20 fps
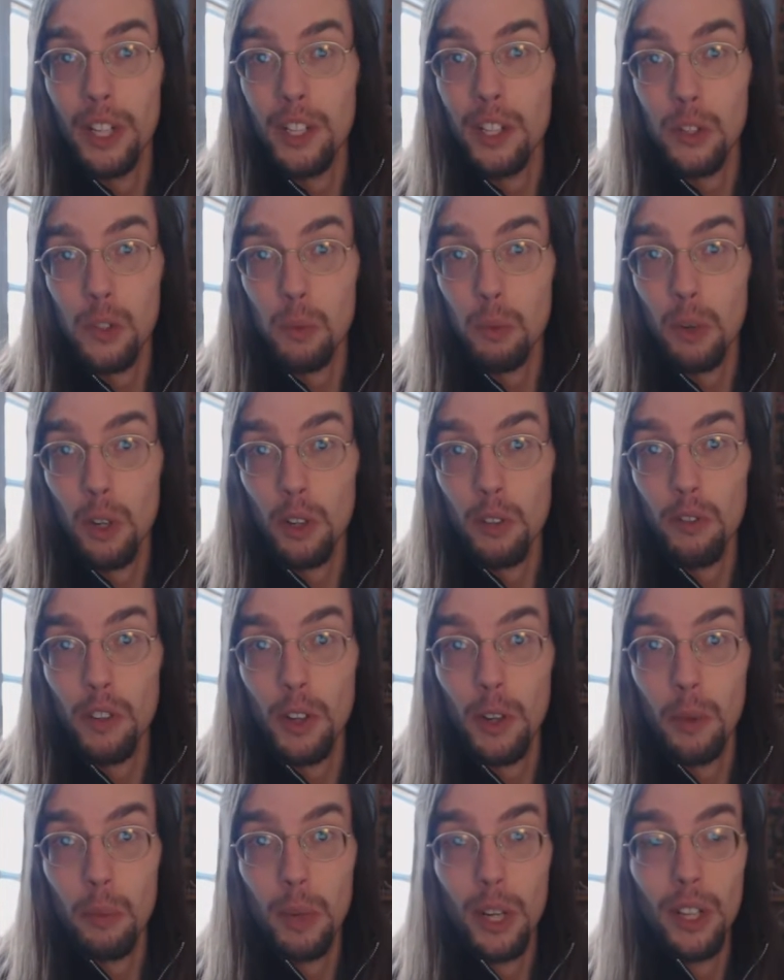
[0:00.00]
It doesn't work
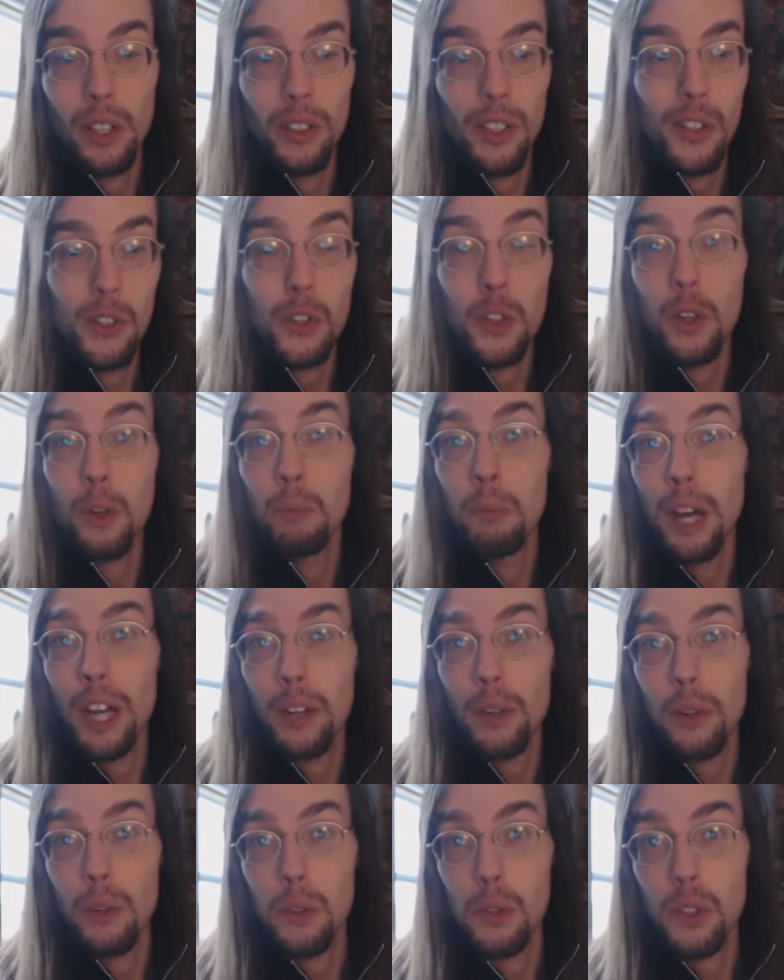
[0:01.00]
very well unless you're a
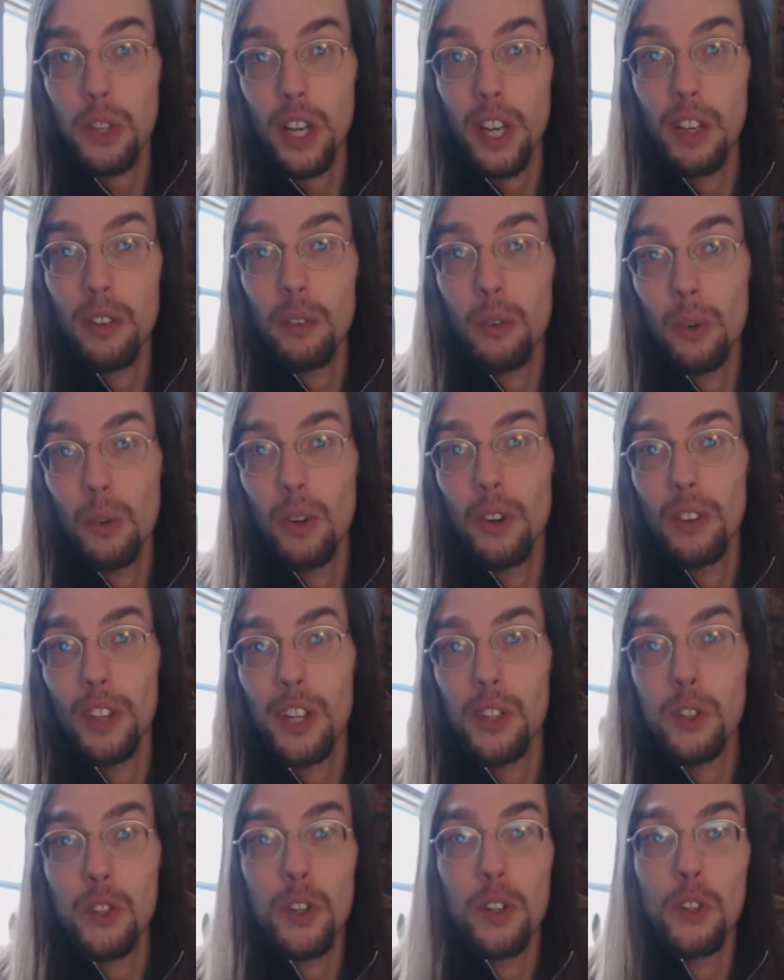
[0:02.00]
microstate or
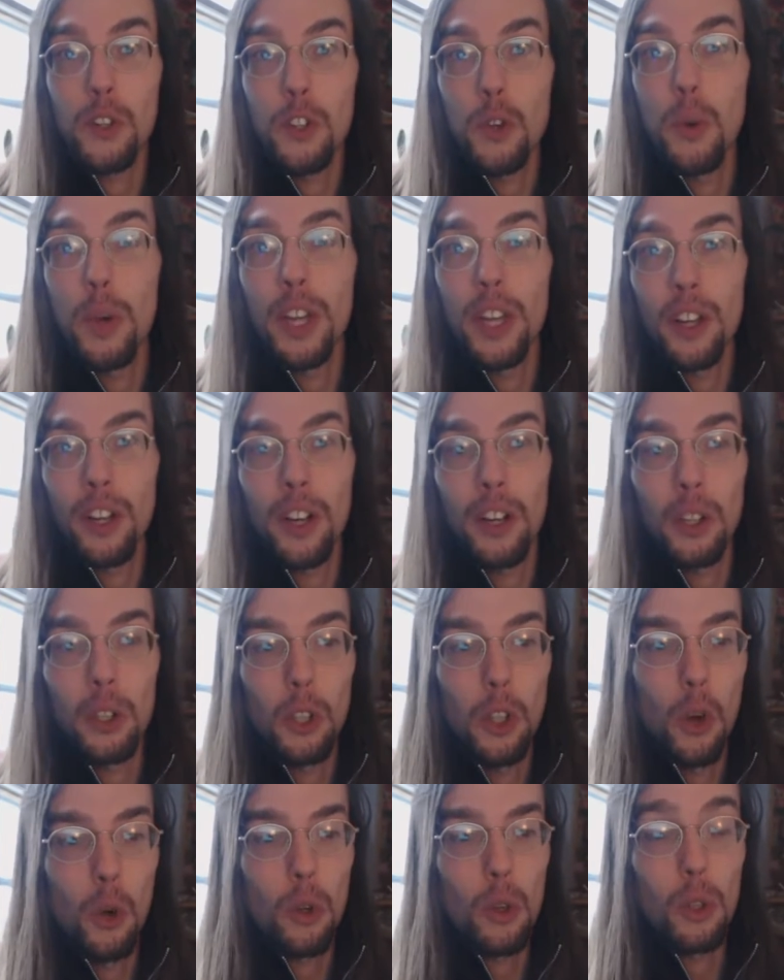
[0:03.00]
unless you're doing it on a
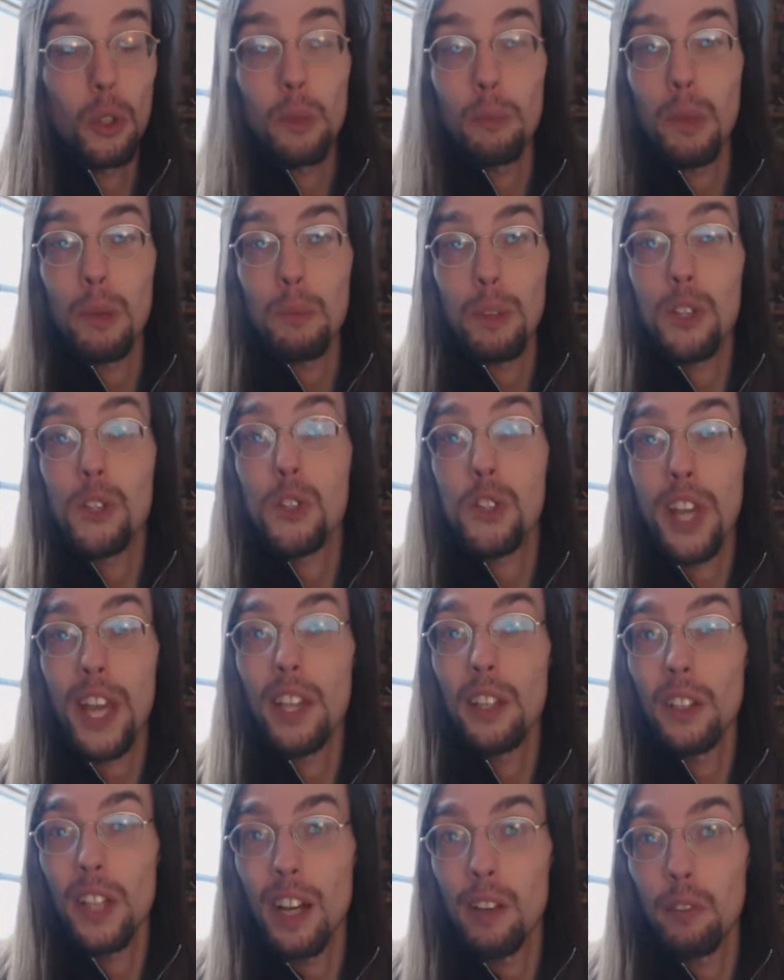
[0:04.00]
local or maybe
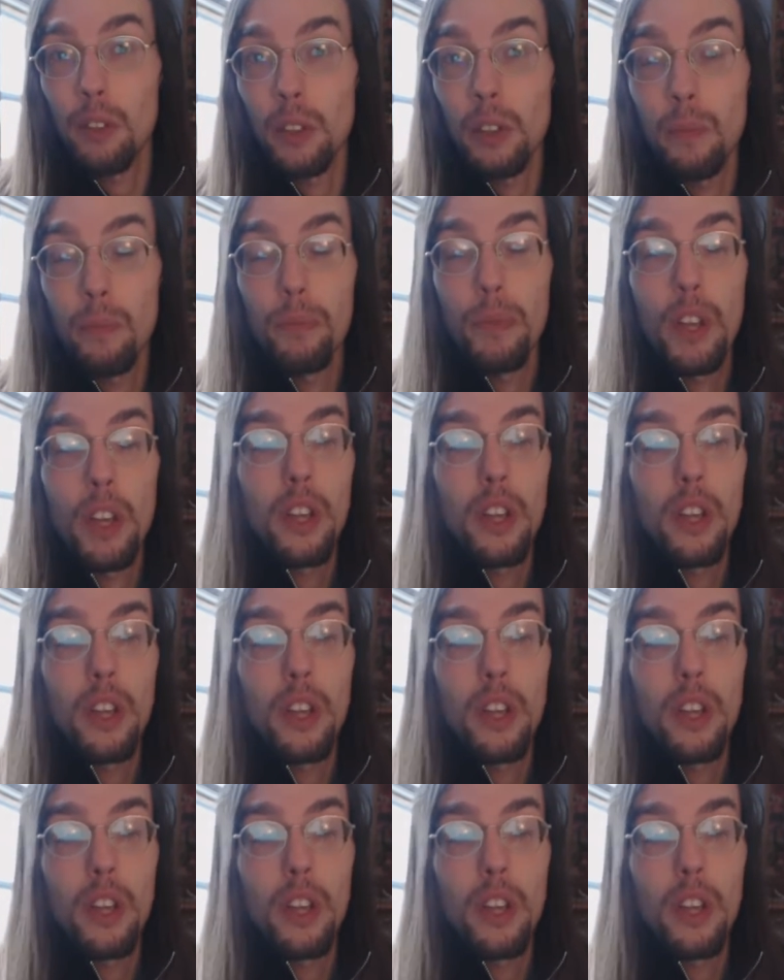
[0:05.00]
state level.